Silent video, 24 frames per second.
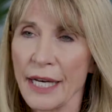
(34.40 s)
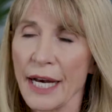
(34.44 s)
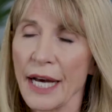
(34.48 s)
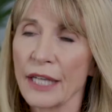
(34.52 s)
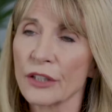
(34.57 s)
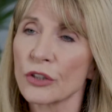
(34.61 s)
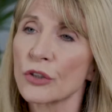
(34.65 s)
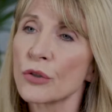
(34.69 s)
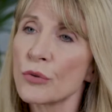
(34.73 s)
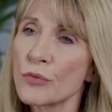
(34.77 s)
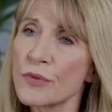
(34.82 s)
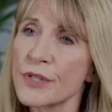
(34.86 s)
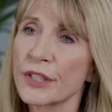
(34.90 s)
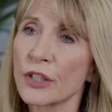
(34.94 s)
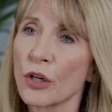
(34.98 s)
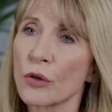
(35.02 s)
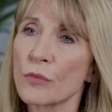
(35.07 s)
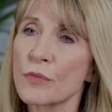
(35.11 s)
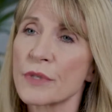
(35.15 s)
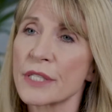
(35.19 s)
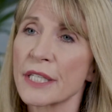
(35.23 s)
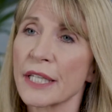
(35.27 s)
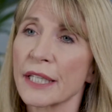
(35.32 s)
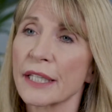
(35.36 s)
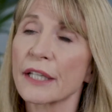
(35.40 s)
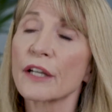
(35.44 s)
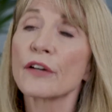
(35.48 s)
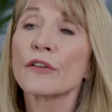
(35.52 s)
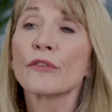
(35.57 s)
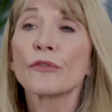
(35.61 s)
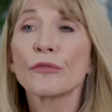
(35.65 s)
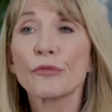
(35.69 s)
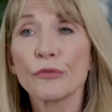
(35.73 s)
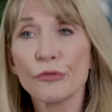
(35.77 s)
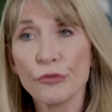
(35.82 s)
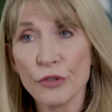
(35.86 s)
And CoolSculpting
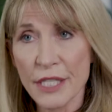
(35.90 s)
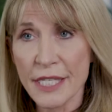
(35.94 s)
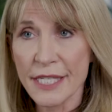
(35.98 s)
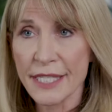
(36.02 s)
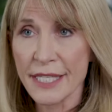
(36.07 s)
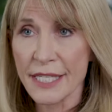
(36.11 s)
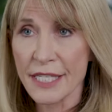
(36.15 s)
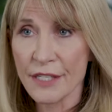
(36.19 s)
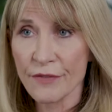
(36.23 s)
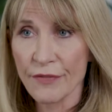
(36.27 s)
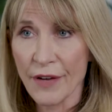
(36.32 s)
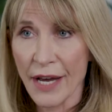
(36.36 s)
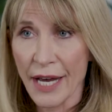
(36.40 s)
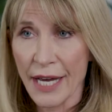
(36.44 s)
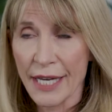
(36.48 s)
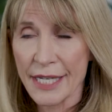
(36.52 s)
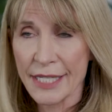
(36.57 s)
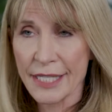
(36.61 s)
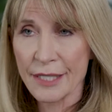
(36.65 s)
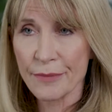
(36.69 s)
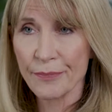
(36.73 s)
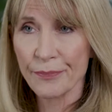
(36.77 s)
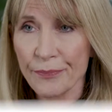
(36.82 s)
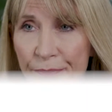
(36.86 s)
freezes fat.